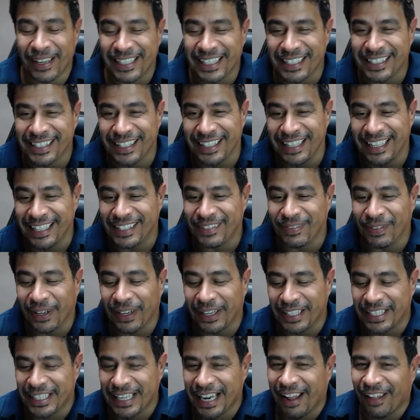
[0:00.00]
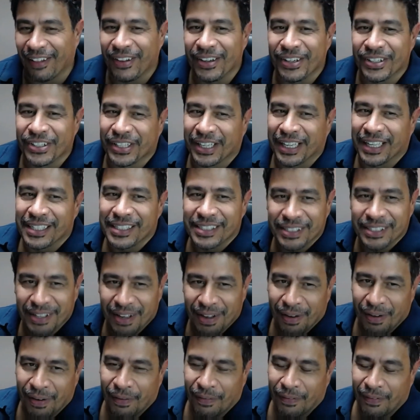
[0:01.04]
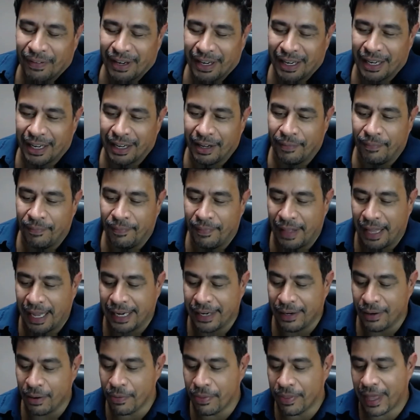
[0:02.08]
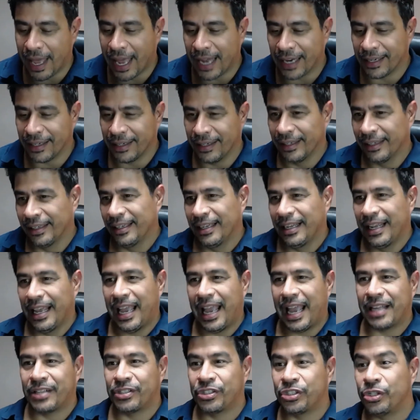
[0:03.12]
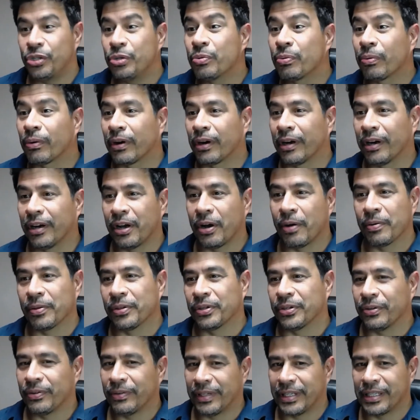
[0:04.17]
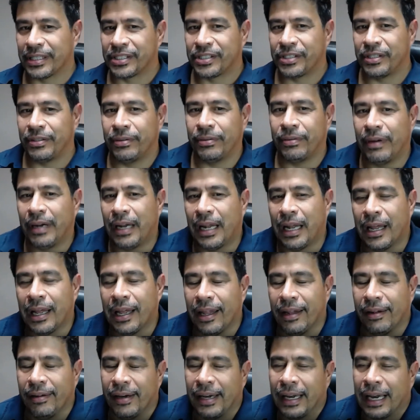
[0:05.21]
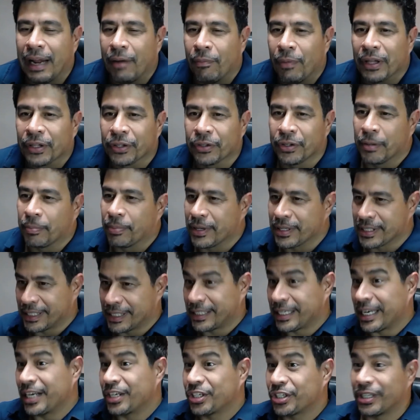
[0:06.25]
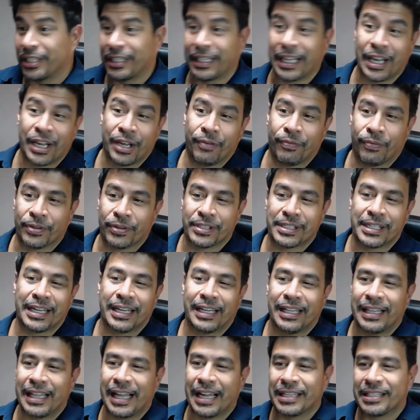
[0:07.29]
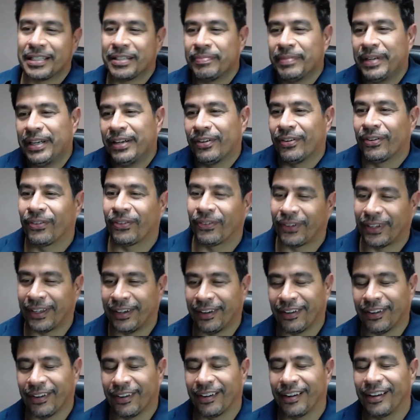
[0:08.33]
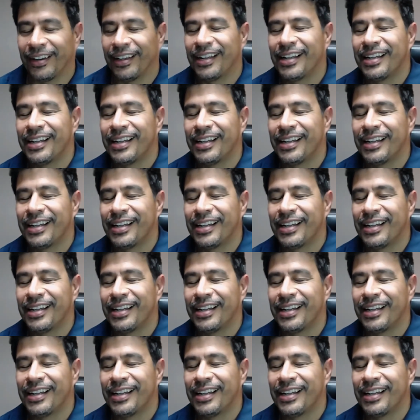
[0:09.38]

It's very challenging. So I know that as you were going through this, and I went through your presentation. Thank you for saying that to me earlier.